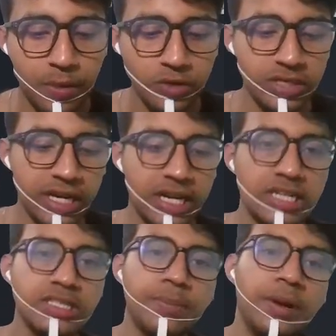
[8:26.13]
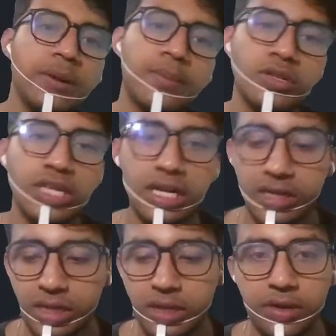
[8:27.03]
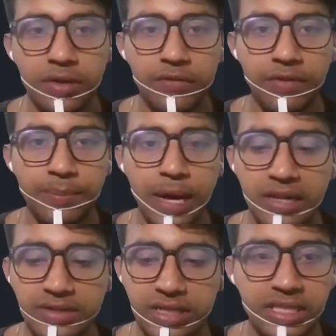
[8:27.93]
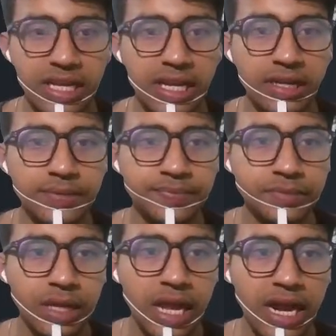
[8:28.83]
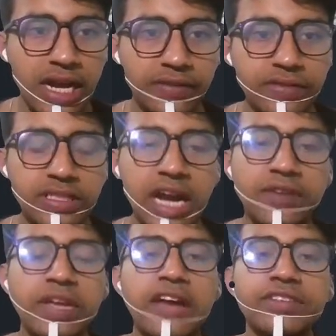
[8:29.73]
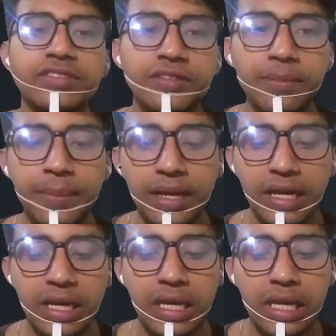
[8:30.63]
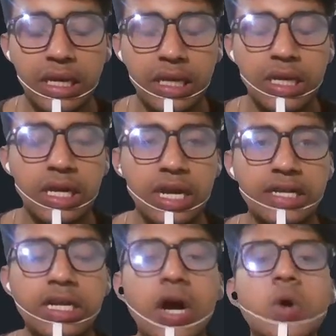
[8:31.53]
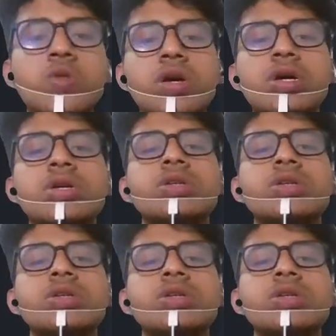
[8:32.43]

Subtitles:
project. It is a build project, we pass it there, and after that we have just simply write down